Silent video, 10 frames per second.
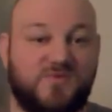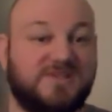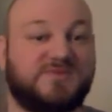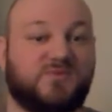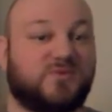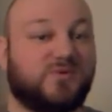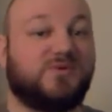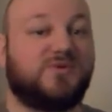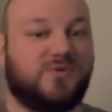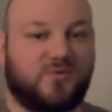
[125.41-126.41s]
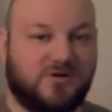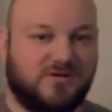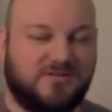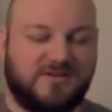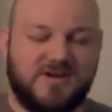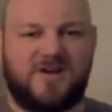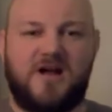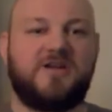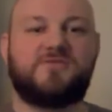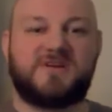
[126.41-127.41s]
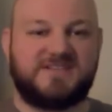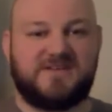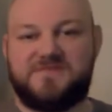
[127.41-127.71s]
once ruled the world for hundreds,